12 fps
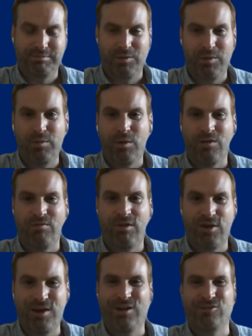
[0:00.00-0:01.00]
But we work
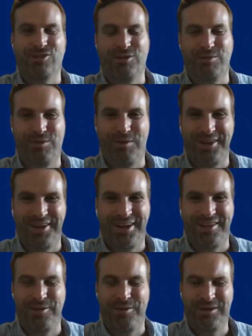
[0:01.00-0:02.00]
very closely with one
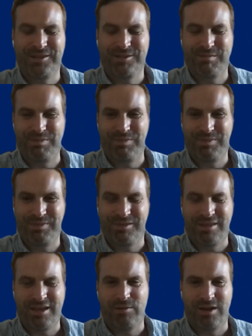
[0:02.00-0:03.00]
another,
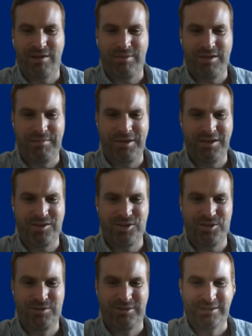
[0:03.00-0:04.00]
so that would not be a big
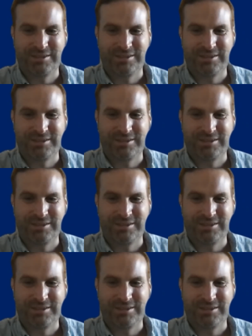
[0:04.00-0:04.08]
issue.